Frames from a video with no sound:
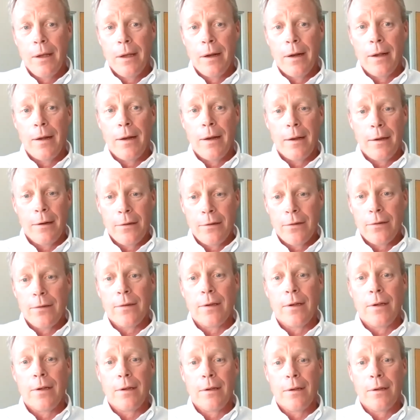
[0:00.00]
and that
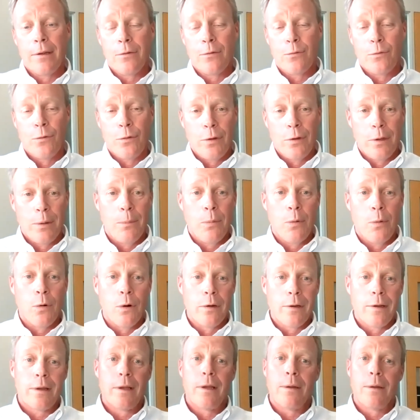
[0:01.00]
agency is really
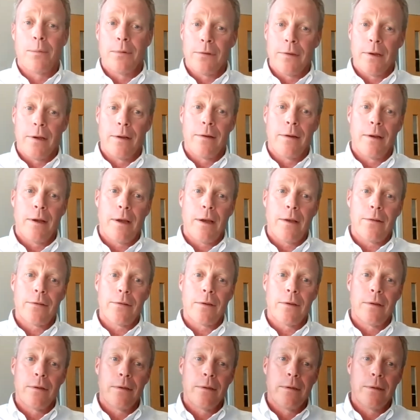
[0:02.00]
important to keep us on
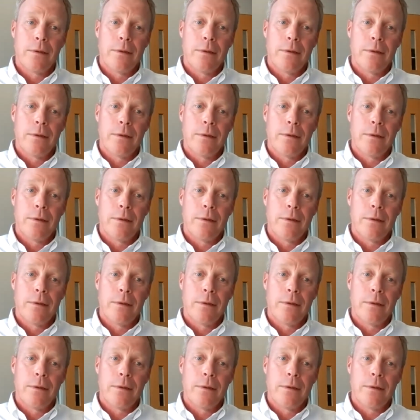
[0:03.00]
task.